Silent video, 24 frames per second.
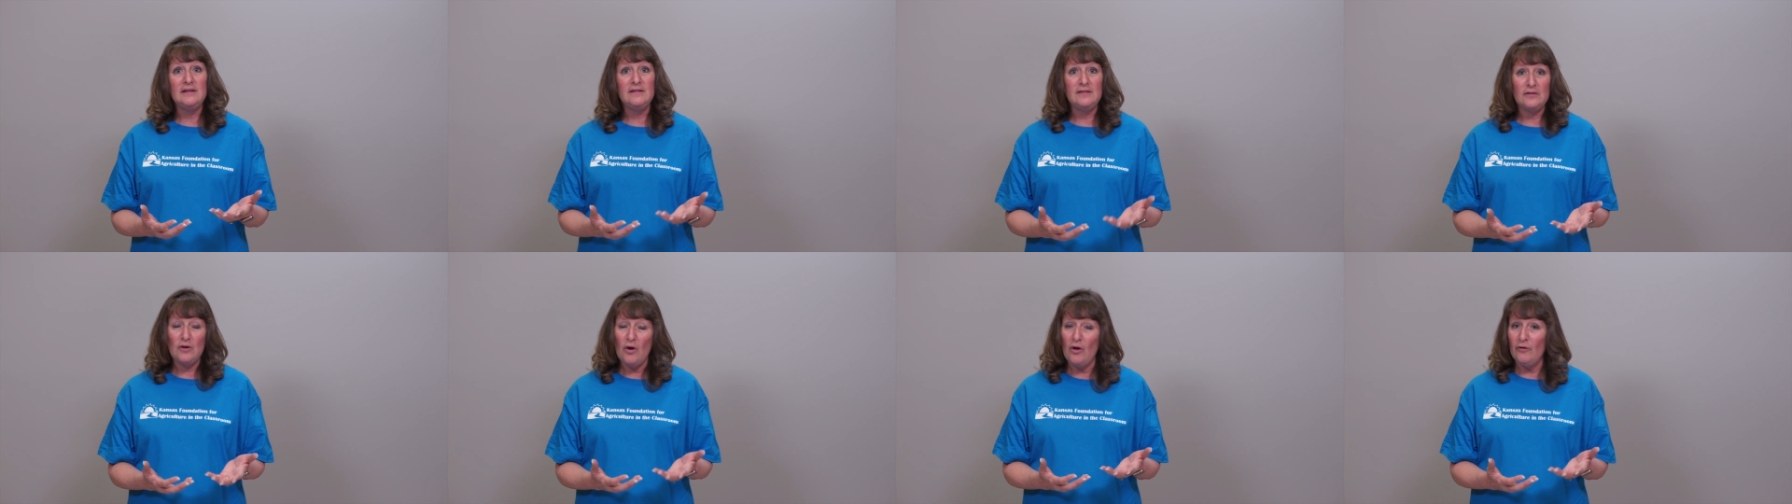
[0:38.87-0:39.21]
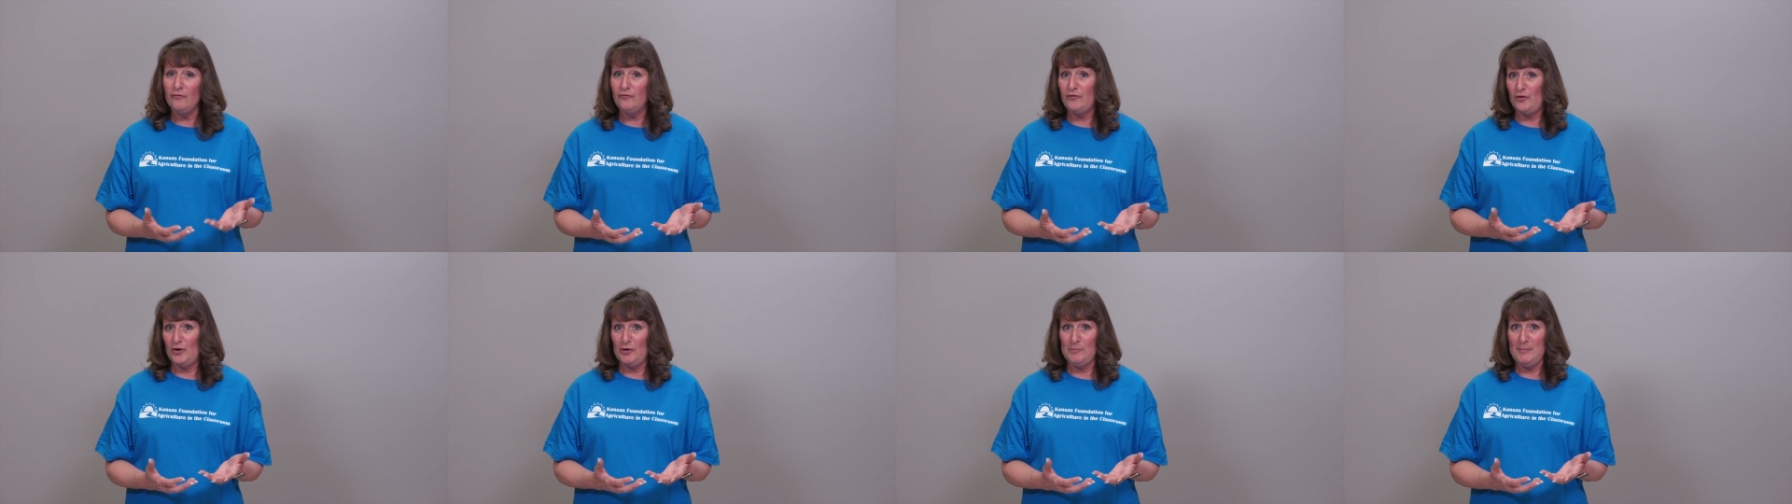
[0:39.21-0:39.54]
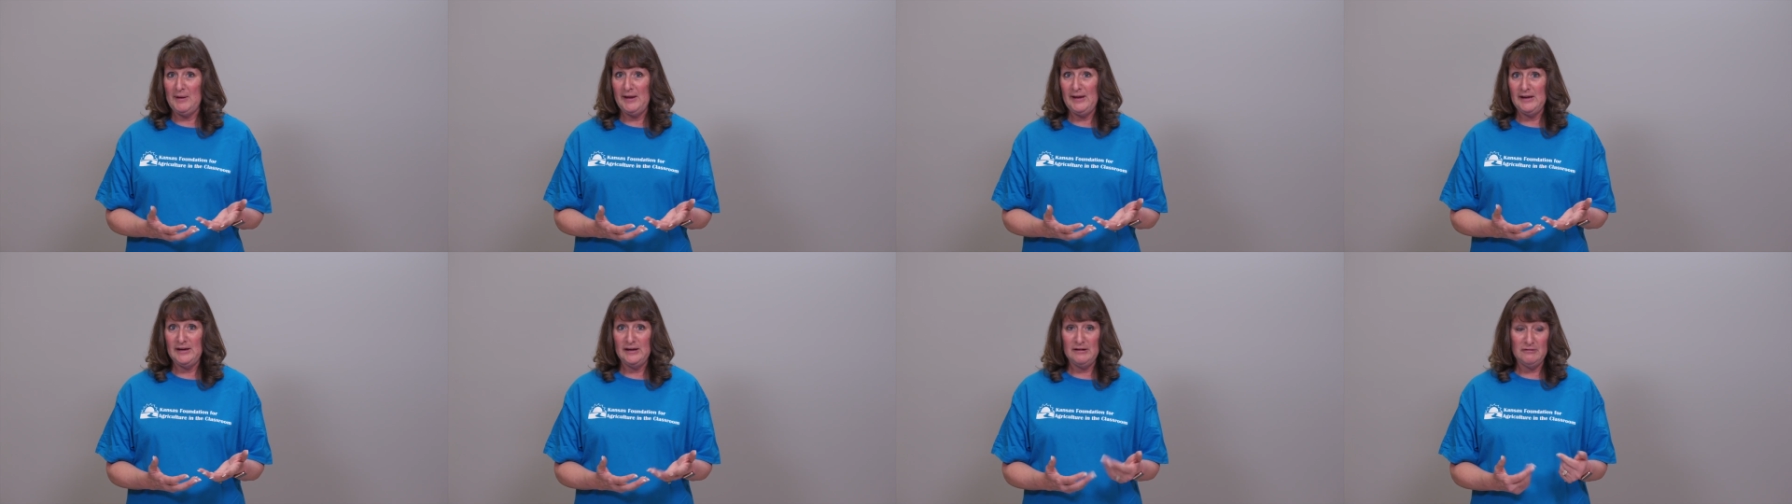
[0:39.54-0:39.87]
is called
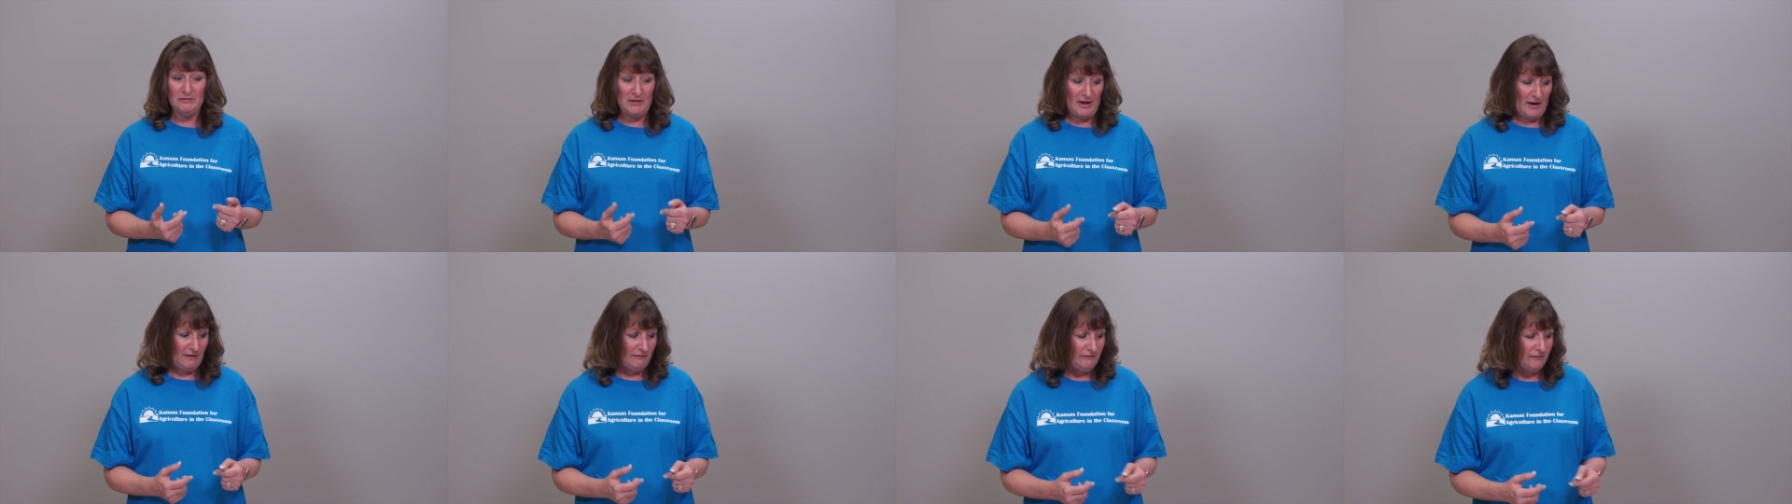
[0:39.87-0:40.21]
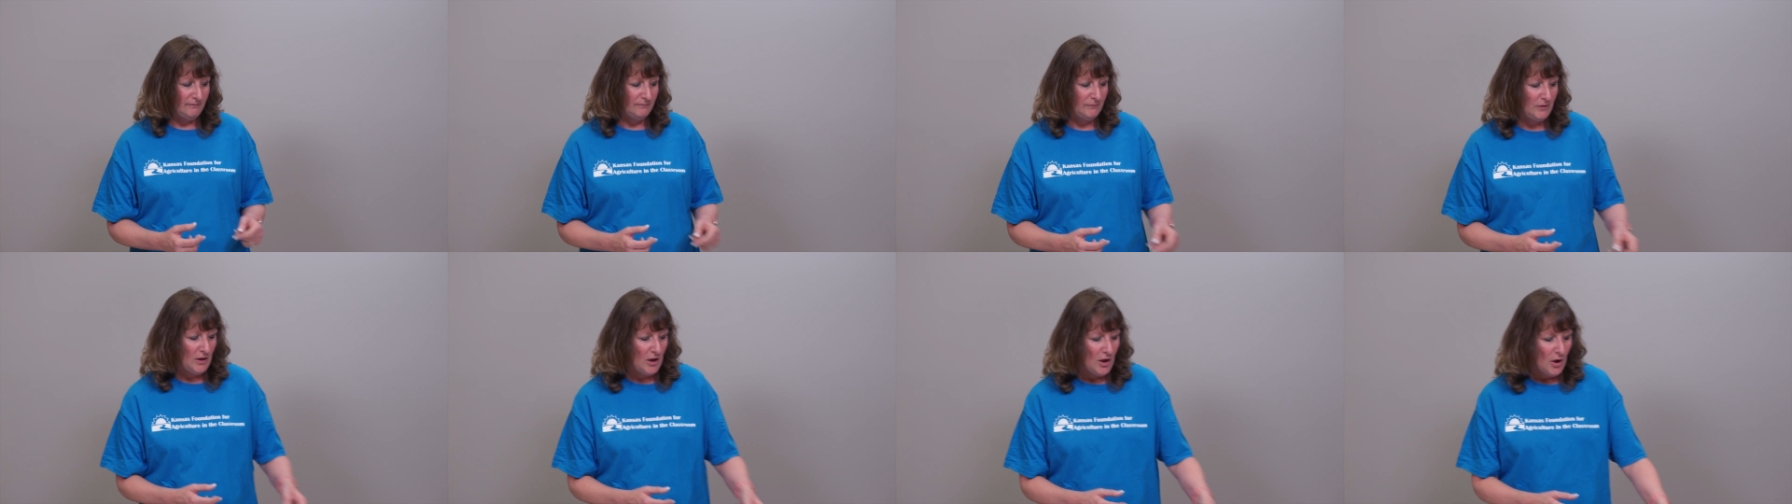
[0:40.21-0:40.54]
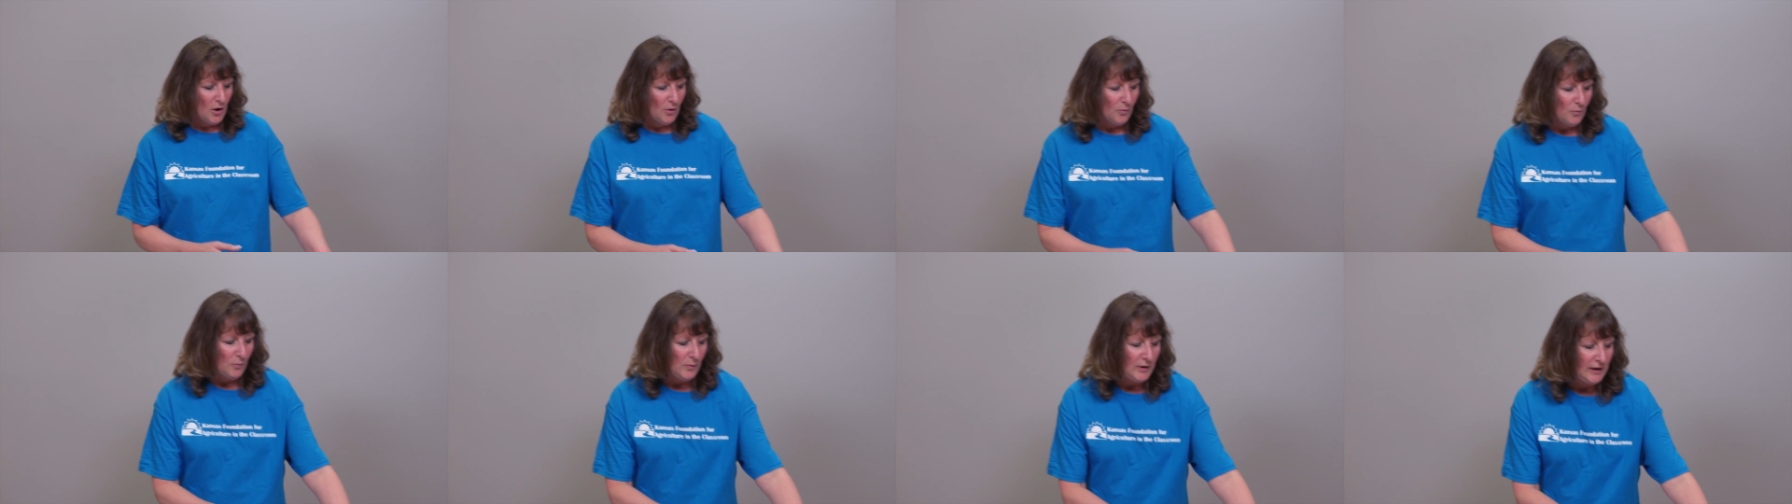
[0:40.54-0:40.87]
Farming in a Glove.
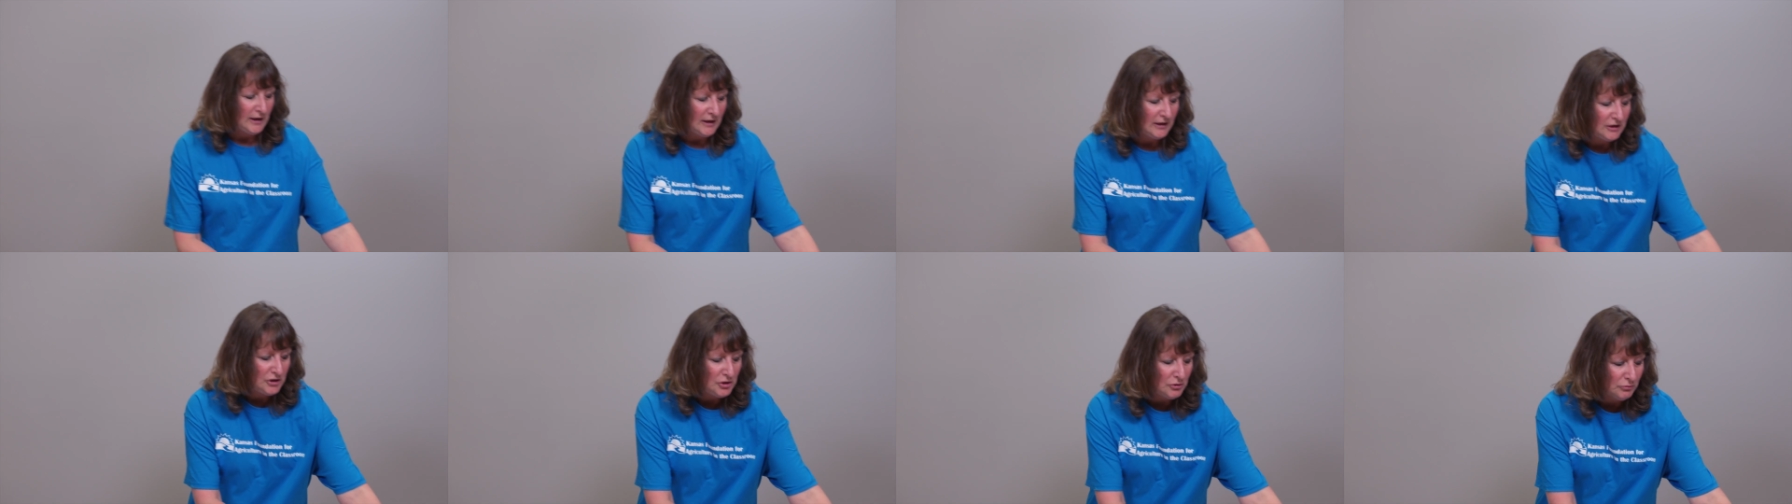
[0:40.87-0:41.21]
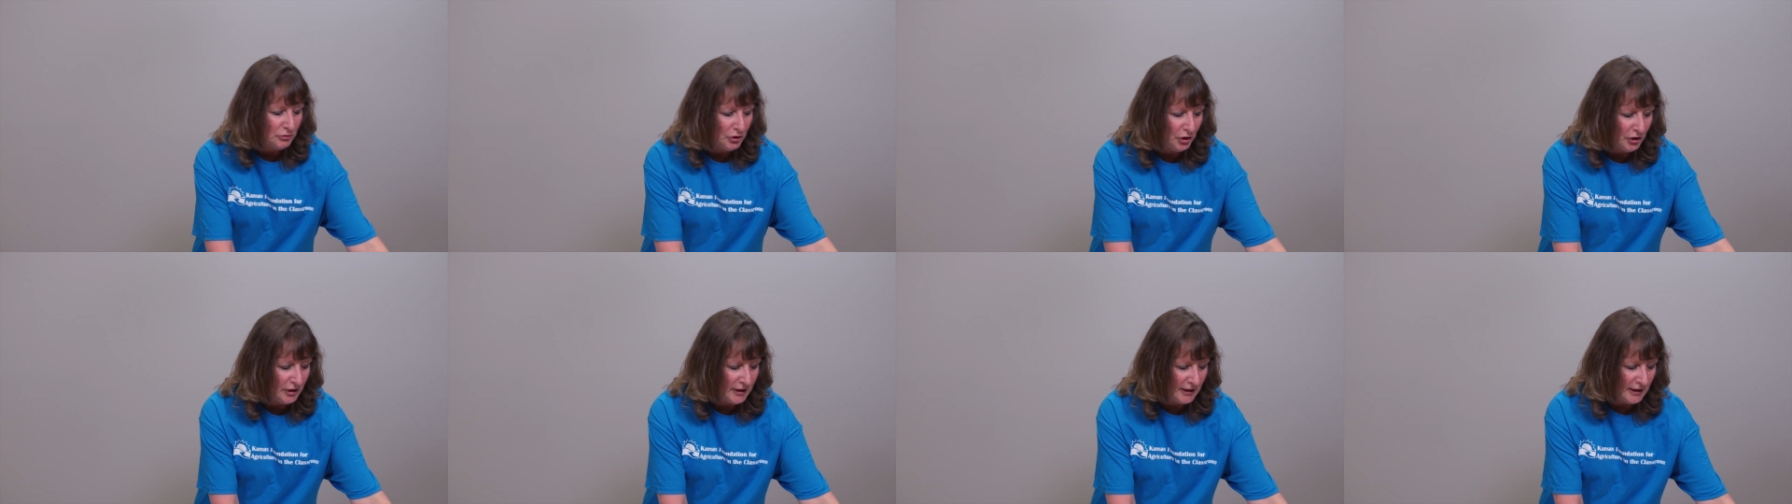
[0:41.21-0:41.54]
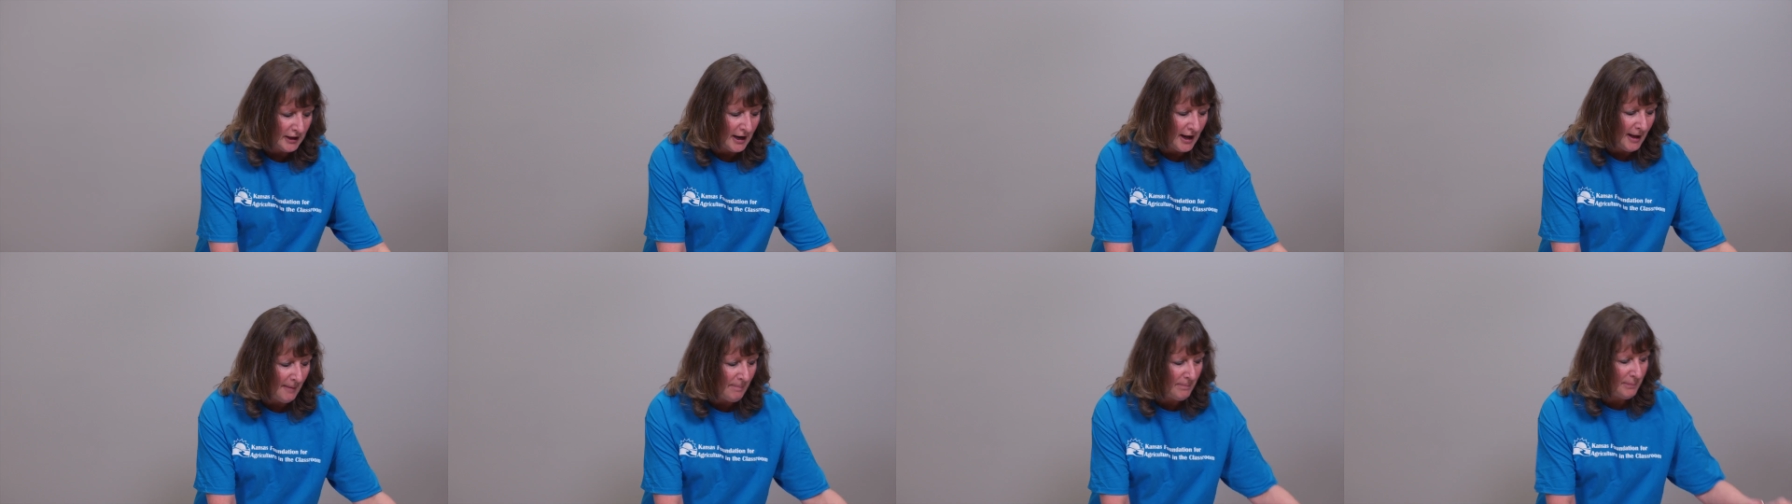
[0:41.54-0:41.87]
When you look it
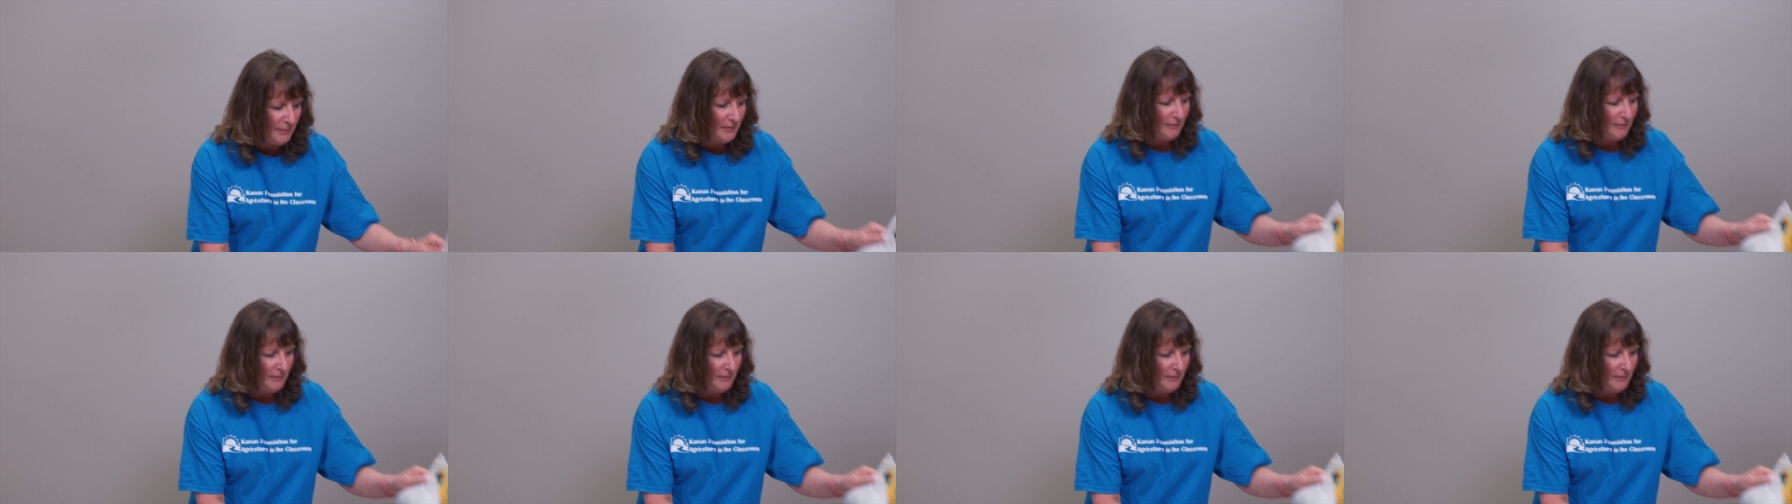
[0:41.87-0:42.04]
up,